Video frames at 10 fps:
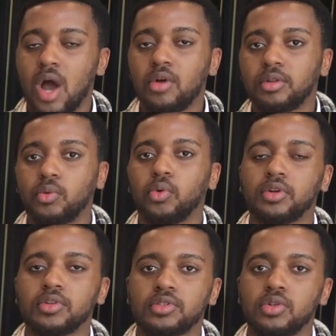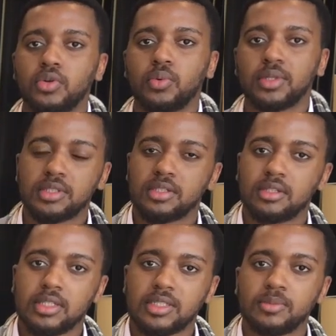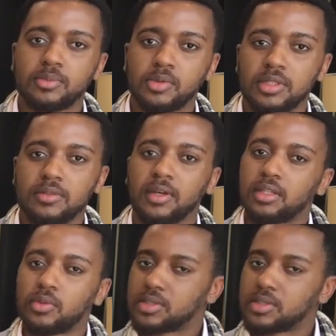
How do the workers know what's an acceptable defect